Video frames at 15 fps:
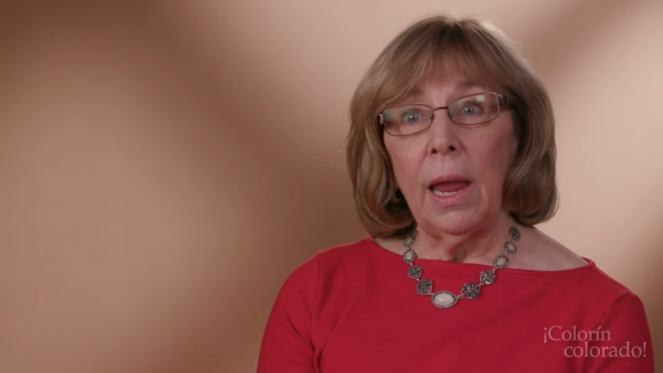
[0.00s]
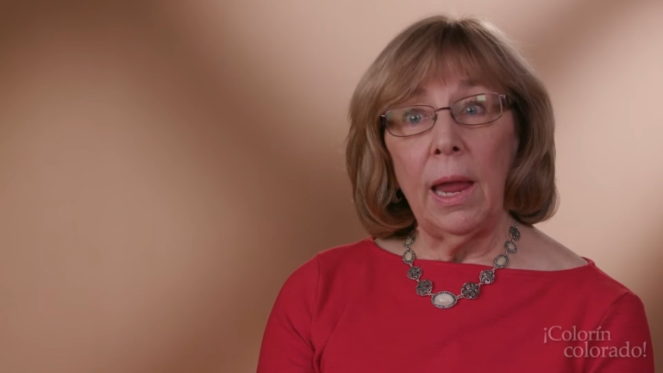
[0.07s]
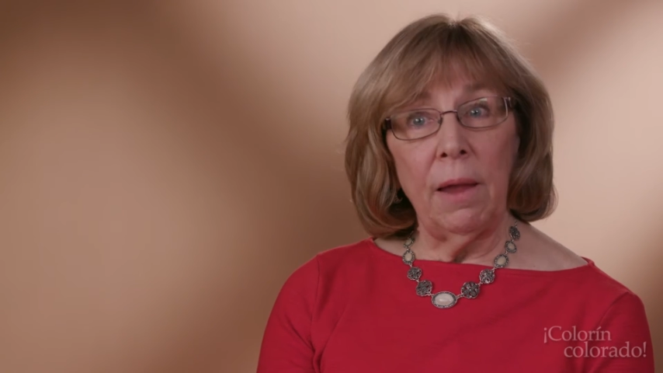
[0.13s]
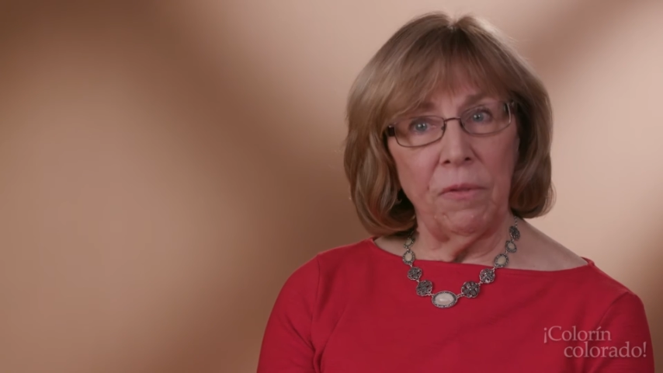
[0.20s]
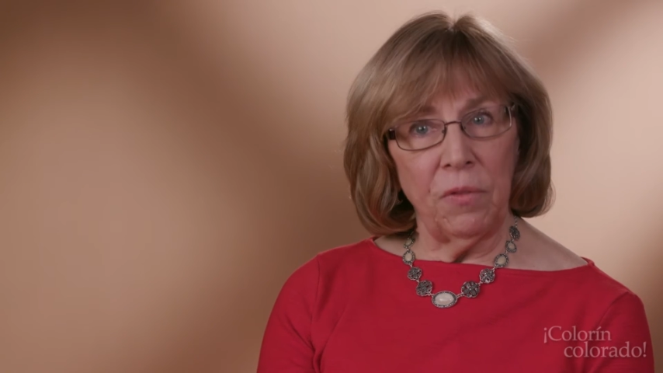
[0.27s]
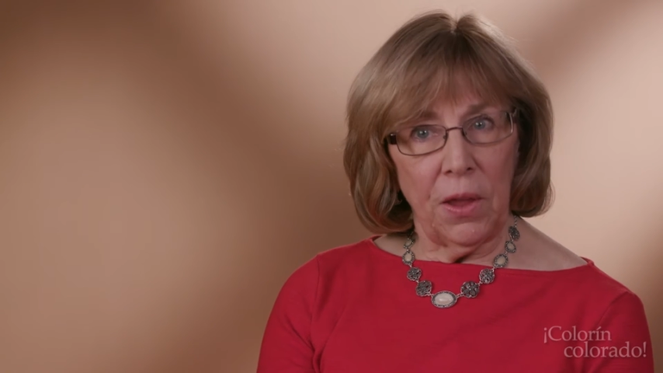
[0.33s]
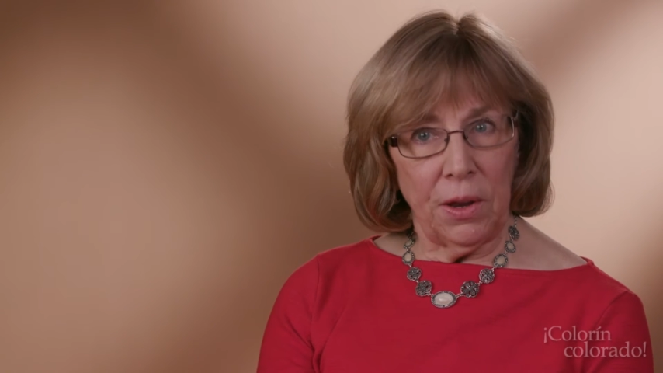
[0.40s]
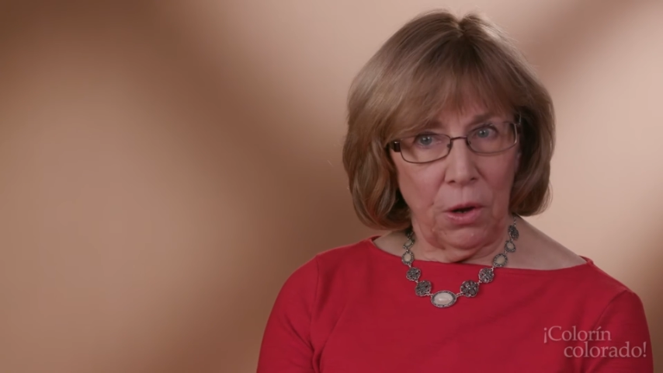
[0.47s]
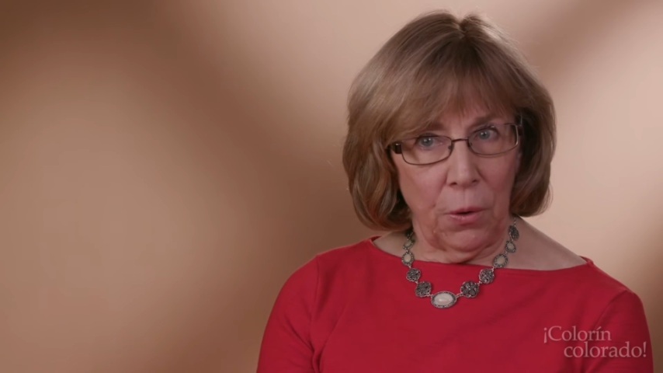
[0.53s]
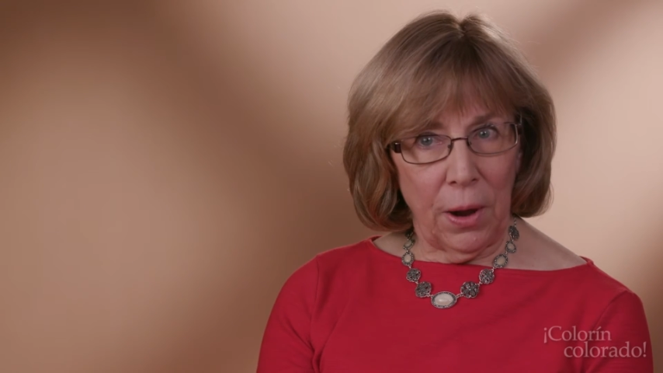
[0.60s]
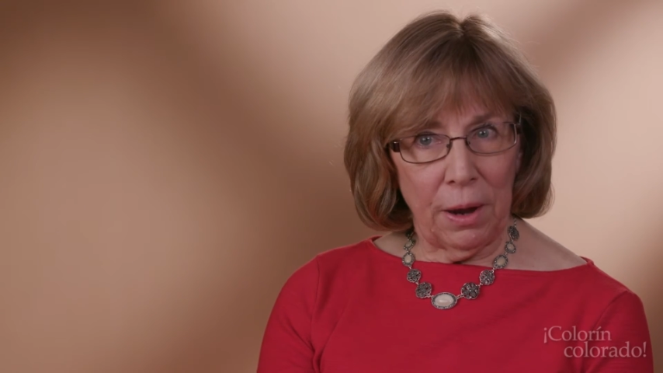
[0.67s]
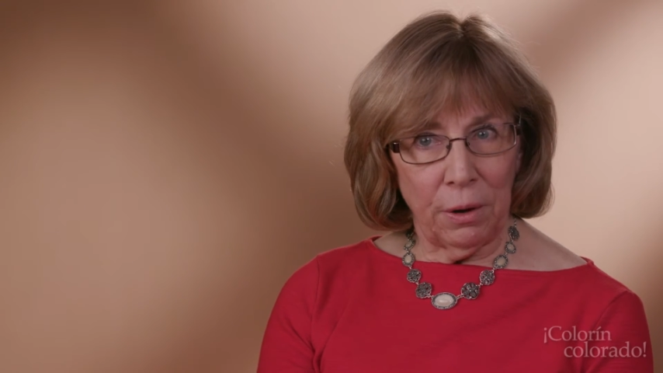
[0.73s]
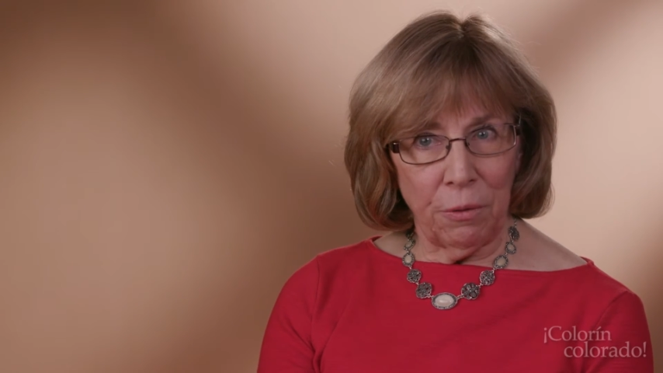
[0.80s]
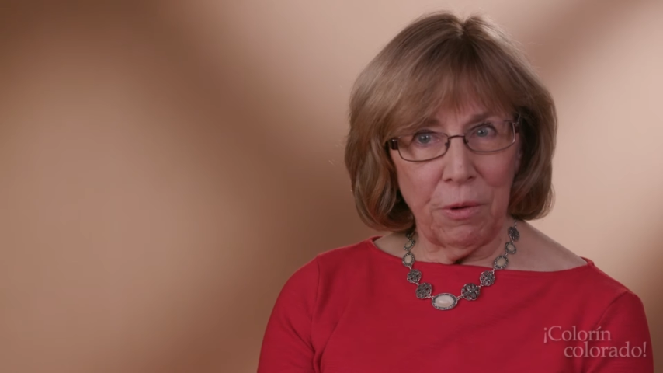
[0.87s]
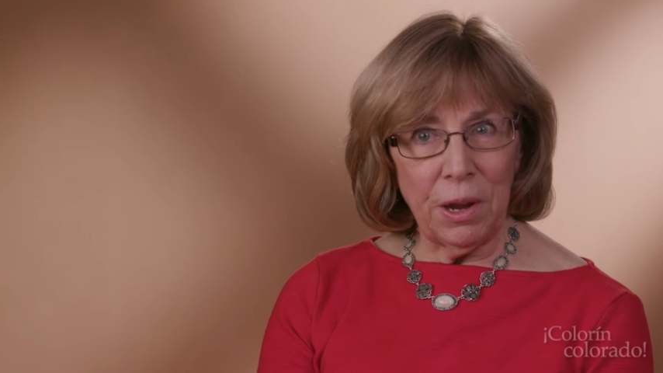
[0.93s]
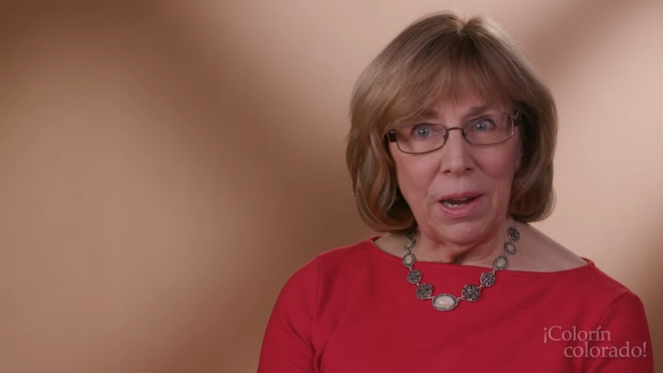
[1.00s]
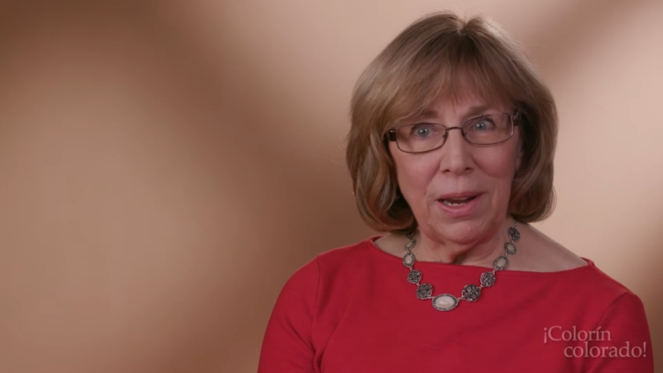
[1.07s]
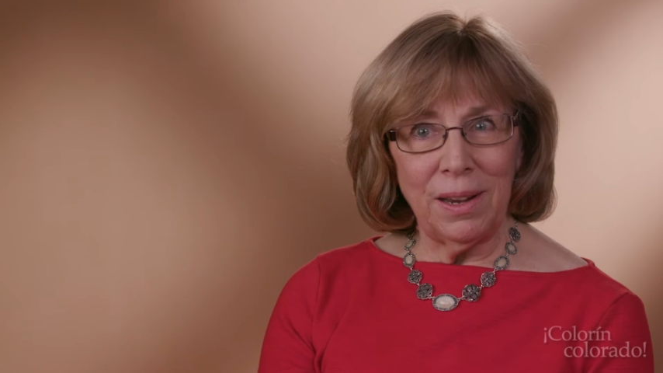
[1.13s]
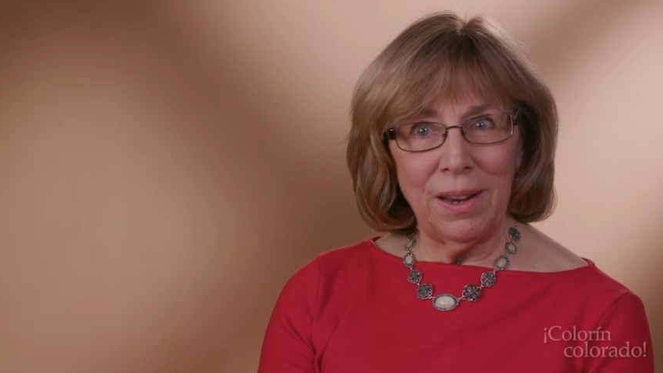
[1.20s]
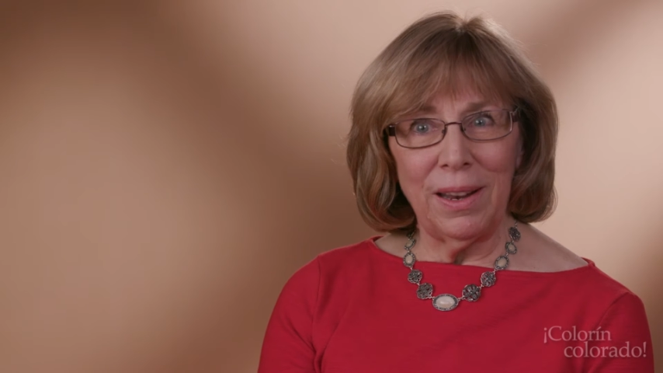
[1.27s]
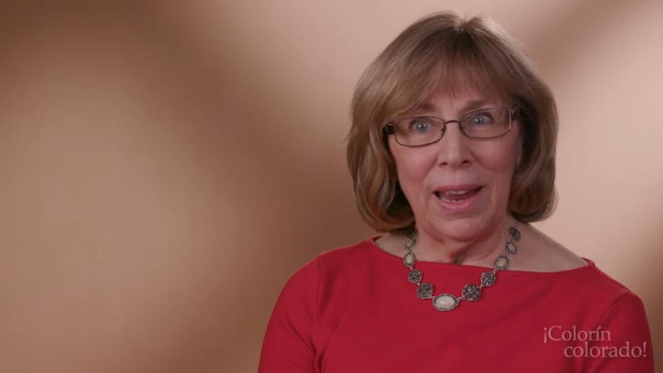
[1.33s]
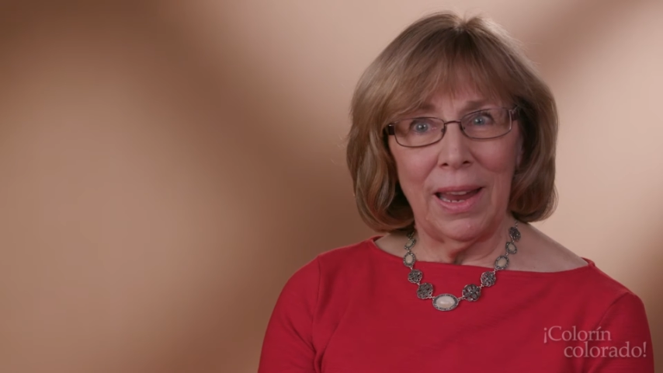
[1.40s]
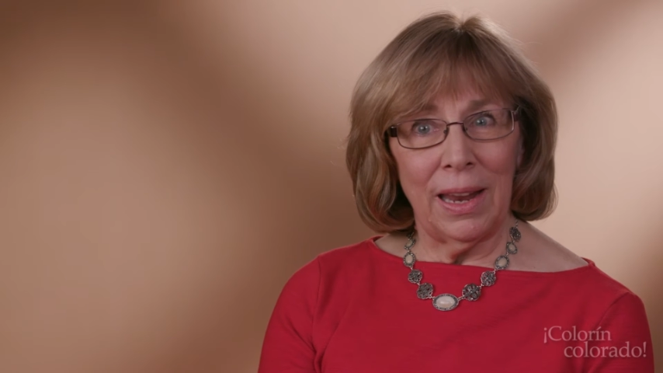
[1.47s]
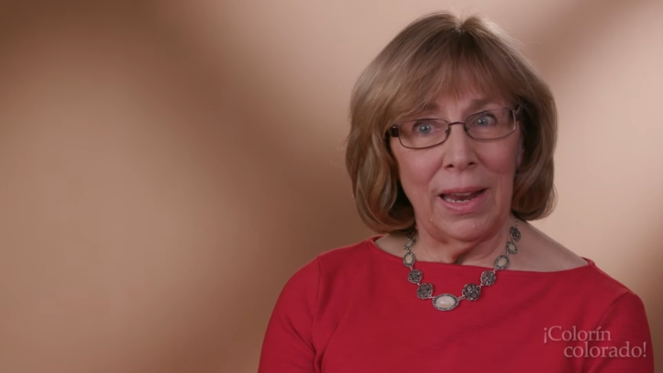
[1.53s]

If they know how to read